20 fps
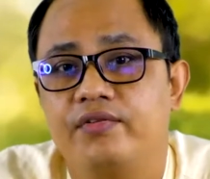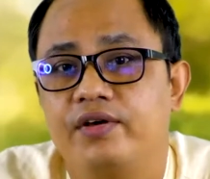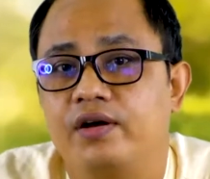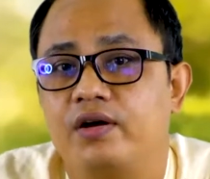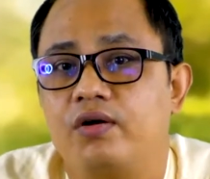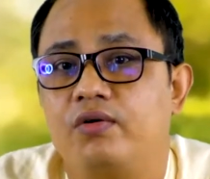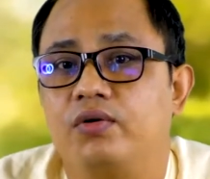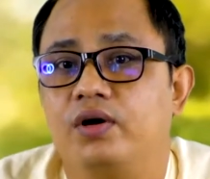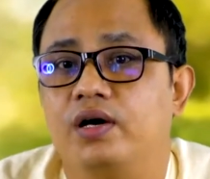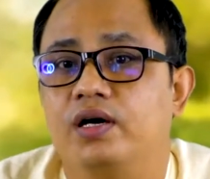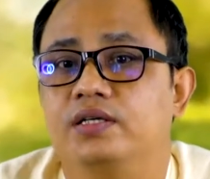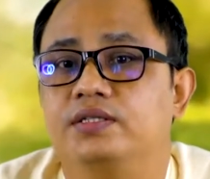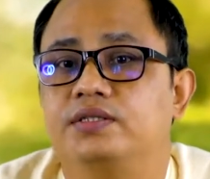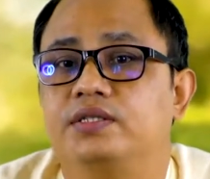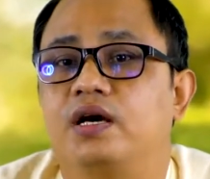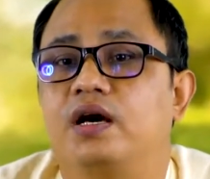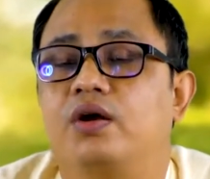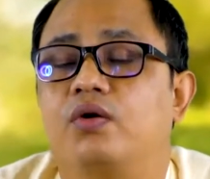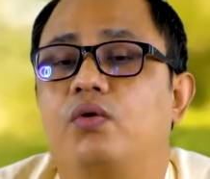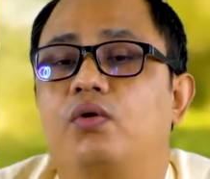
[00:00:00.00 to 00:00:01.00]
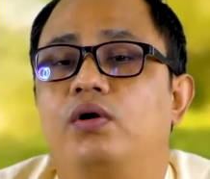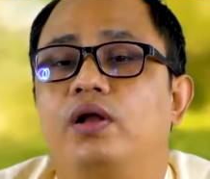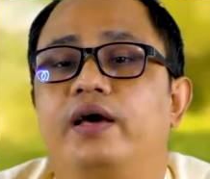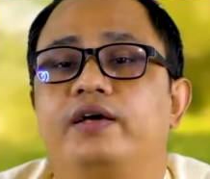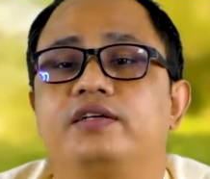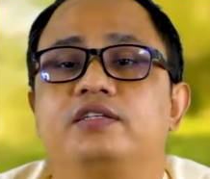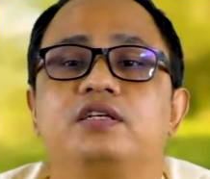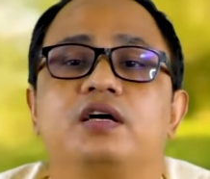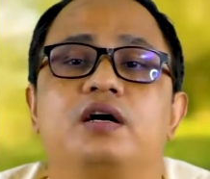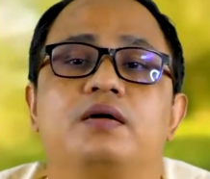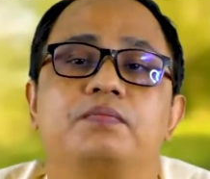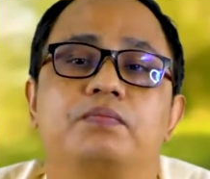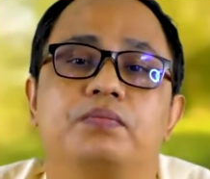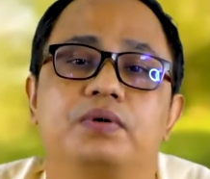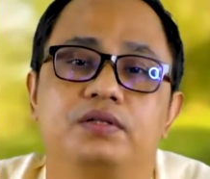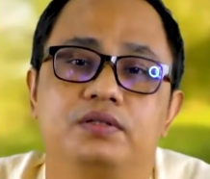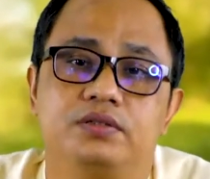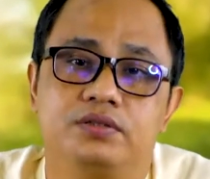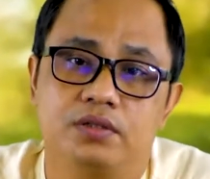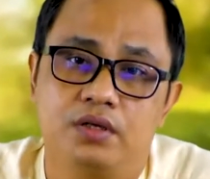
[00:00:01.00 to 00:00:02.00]
around us are all
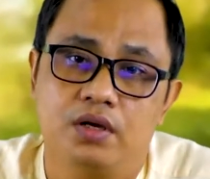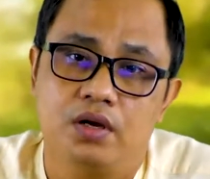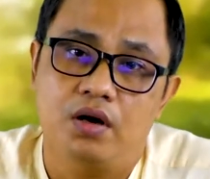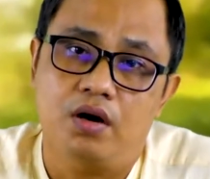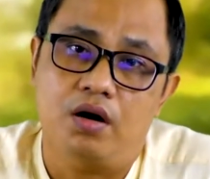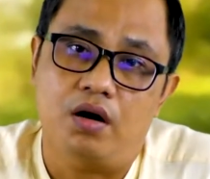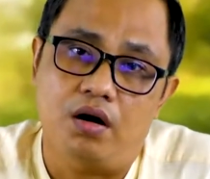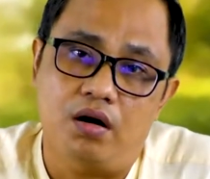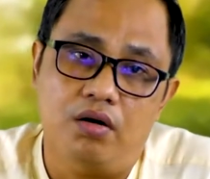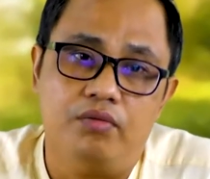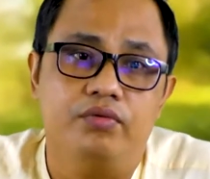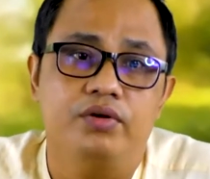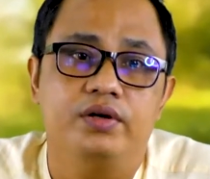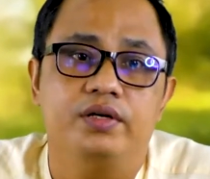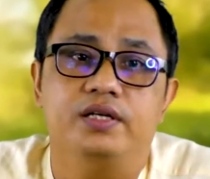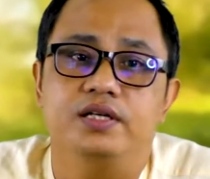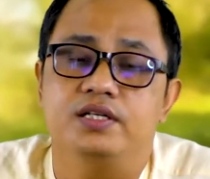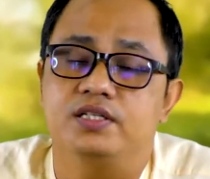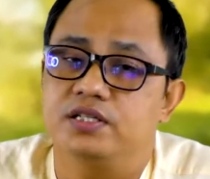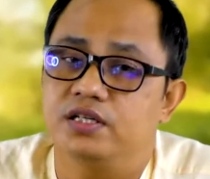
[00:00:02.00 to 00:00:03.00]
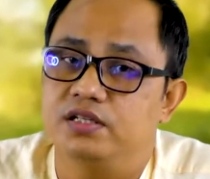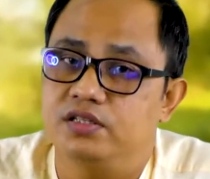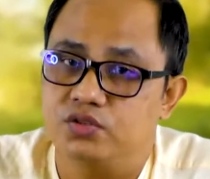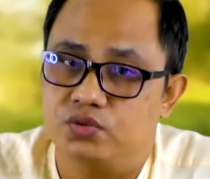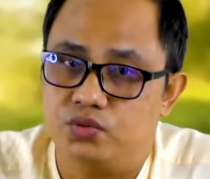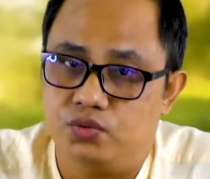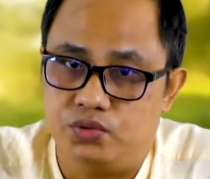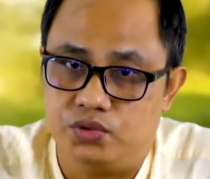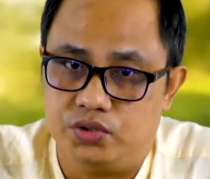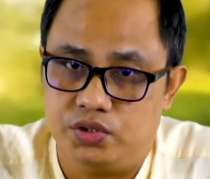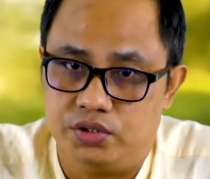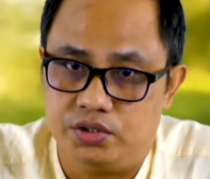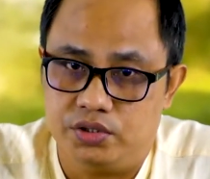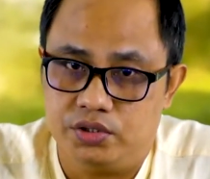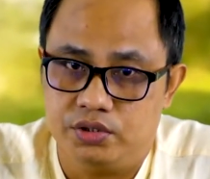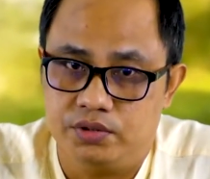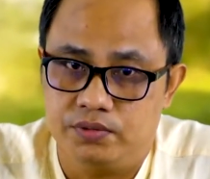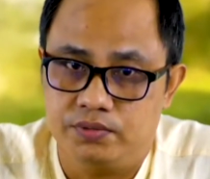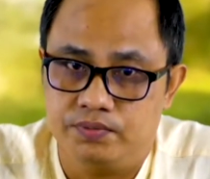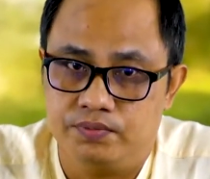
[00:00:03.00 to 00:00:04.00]
examples of natural resources.
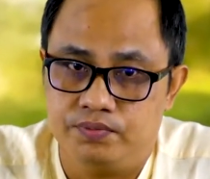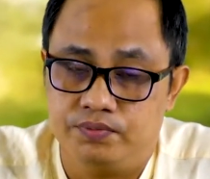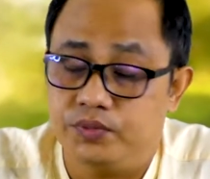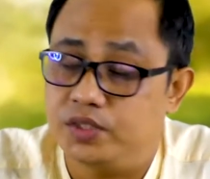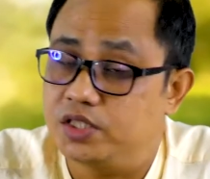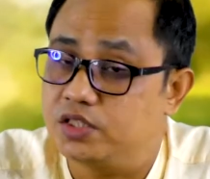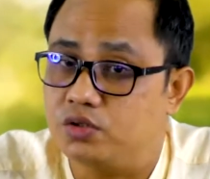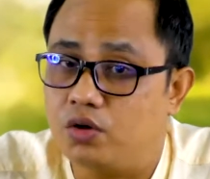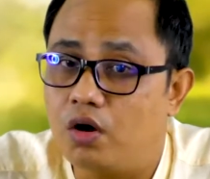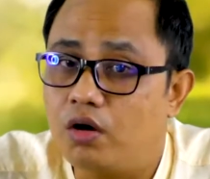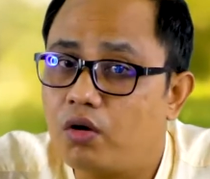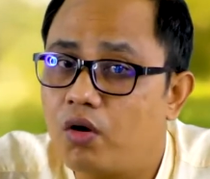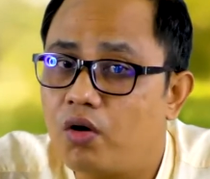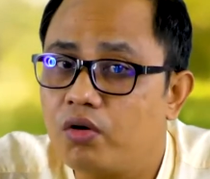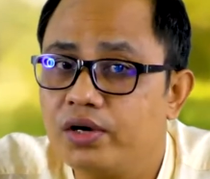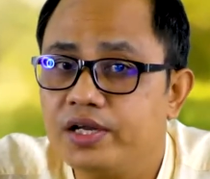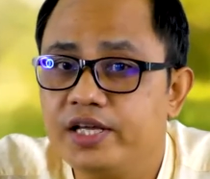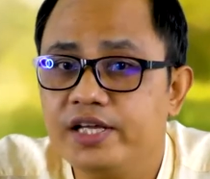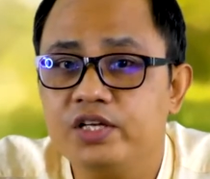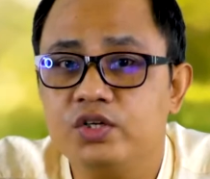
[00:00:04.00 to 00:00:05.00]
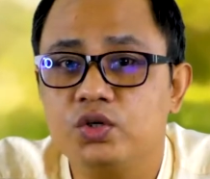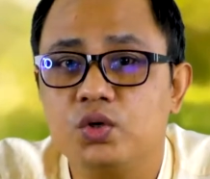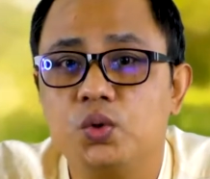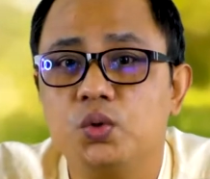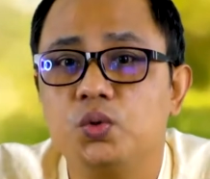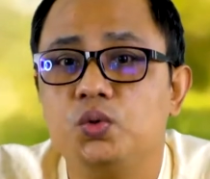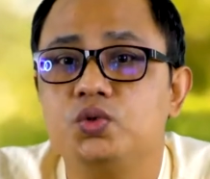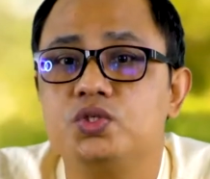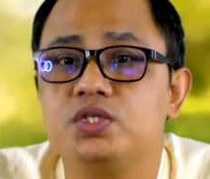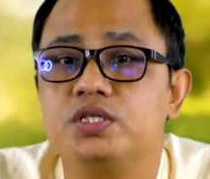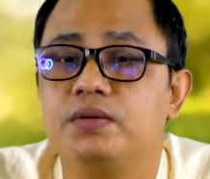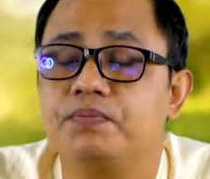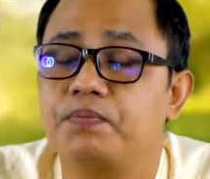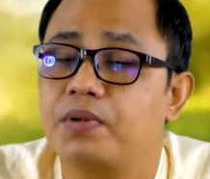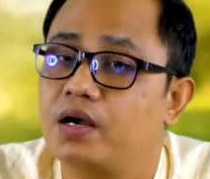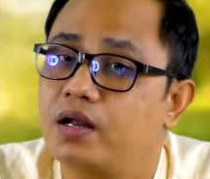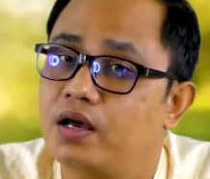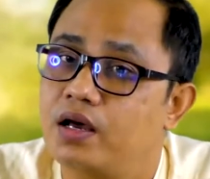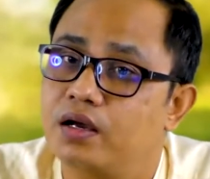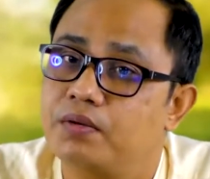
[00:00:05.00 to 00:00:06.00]
This not only includes the
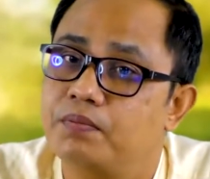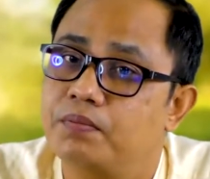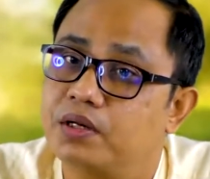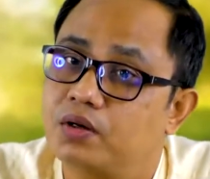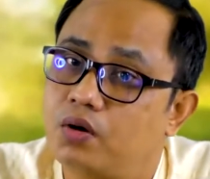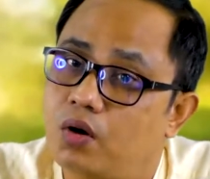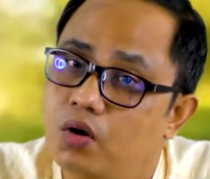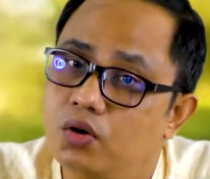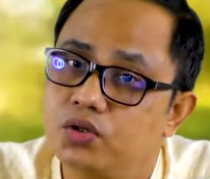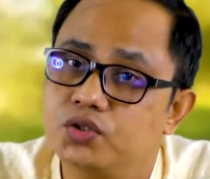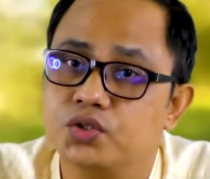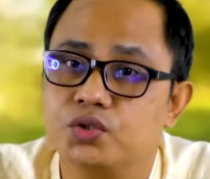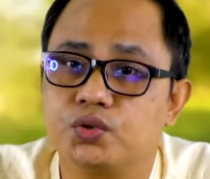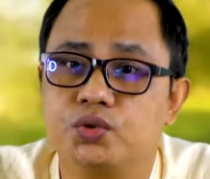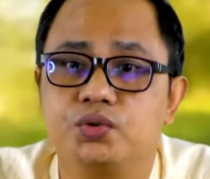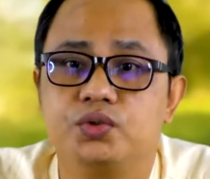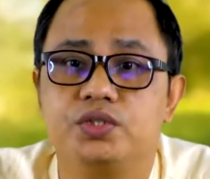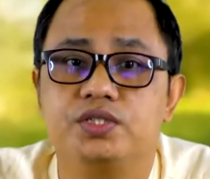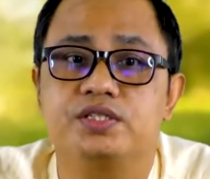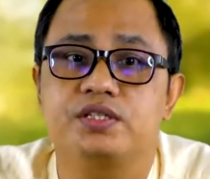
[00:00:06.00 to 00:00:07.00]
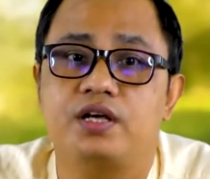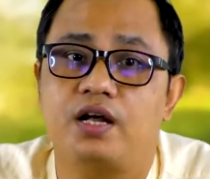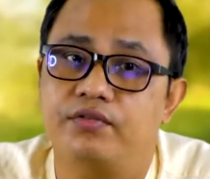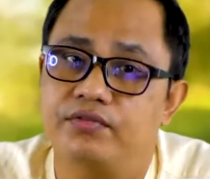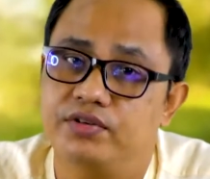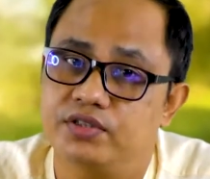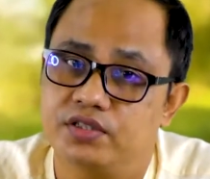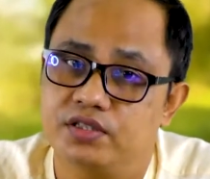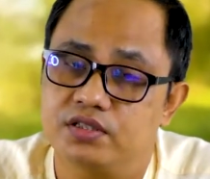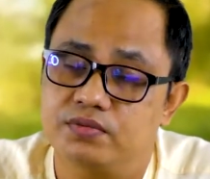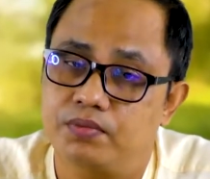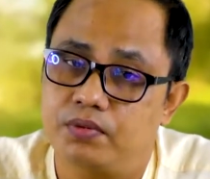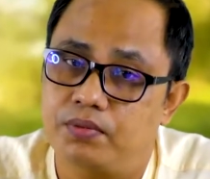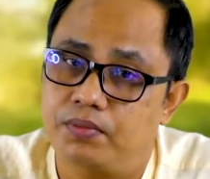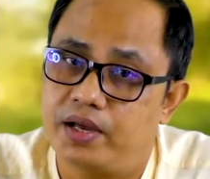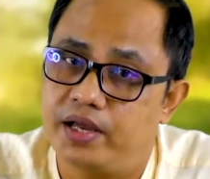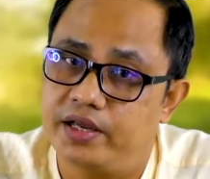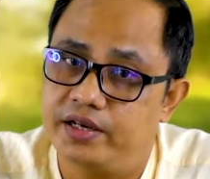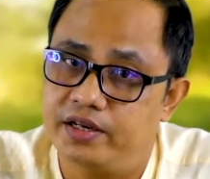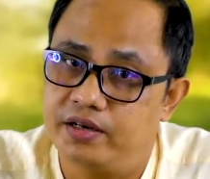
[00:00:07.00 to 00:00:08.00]
product but also the services
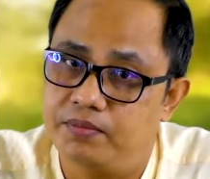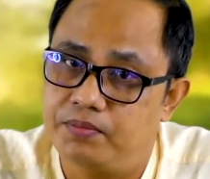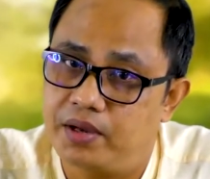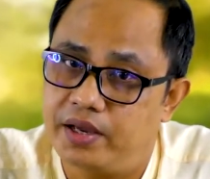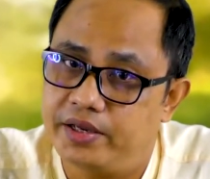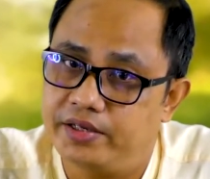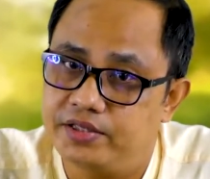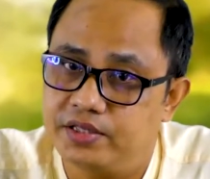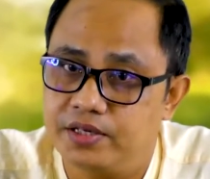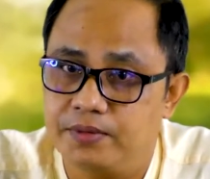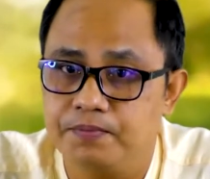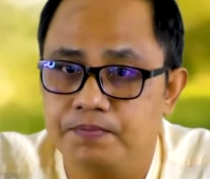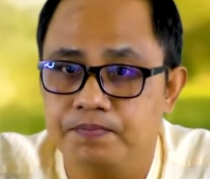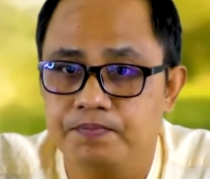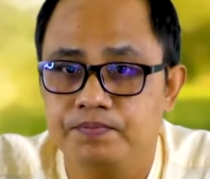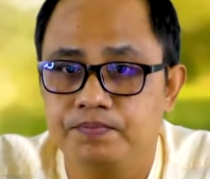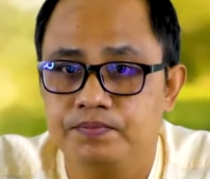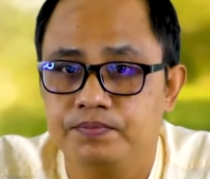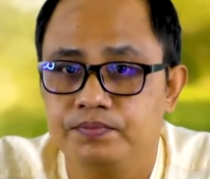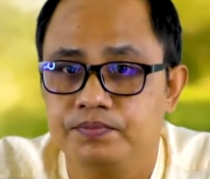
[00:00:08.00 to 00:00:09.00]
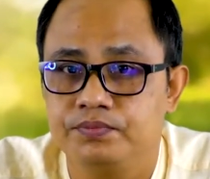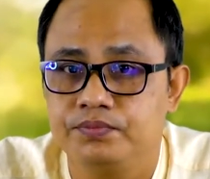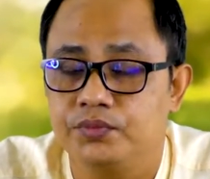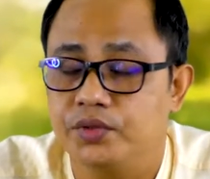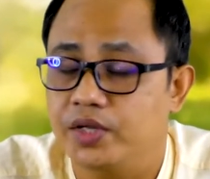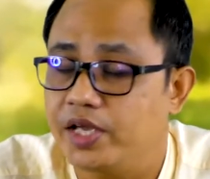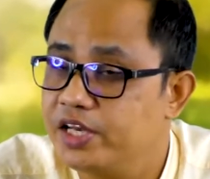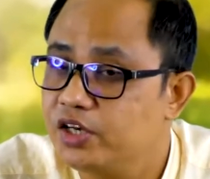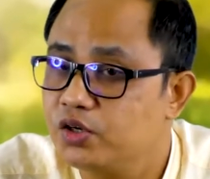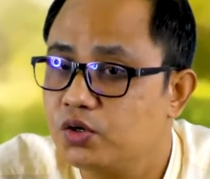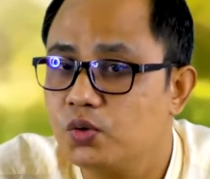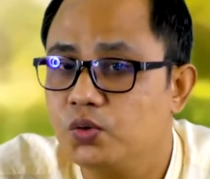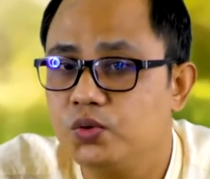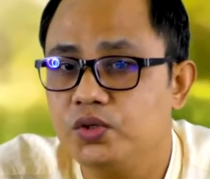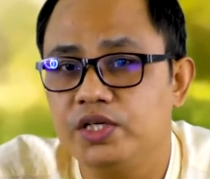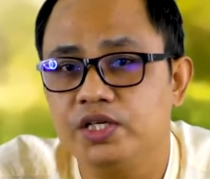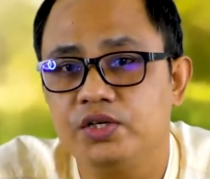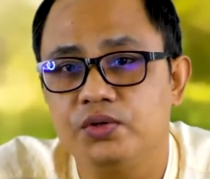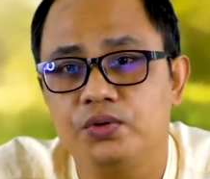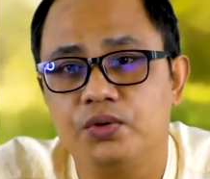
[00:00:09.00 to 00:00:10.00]
provided by them,
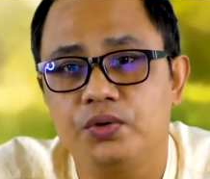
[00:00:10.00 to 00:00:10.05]
including